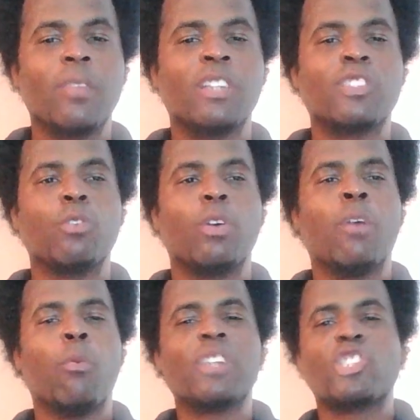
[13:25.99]

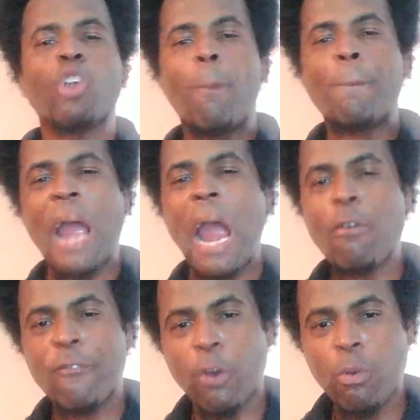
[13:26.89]
and was so
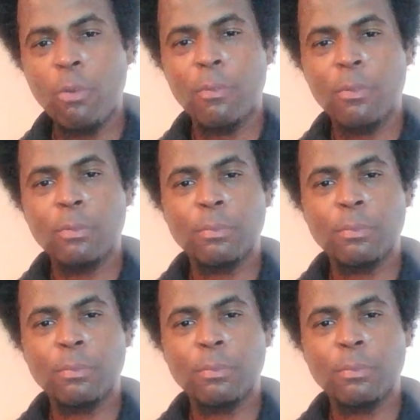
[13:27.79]
powerful